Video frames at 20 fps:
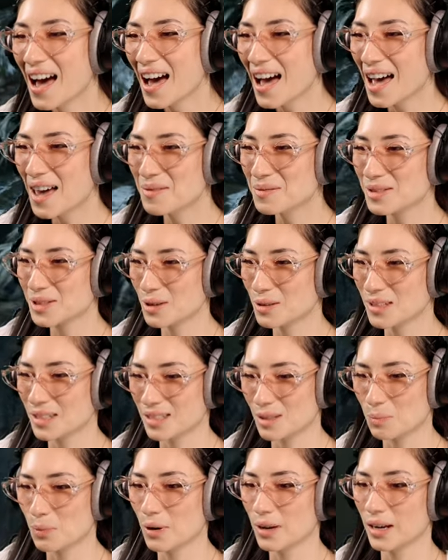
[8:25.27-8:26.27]
I'm so
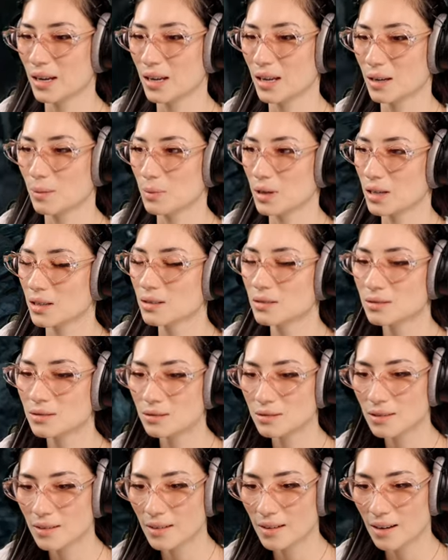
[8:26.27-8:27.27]
disappointed in me.
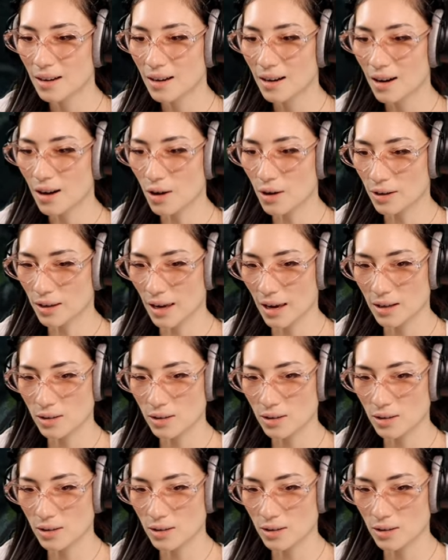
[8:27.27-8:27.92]
Okay,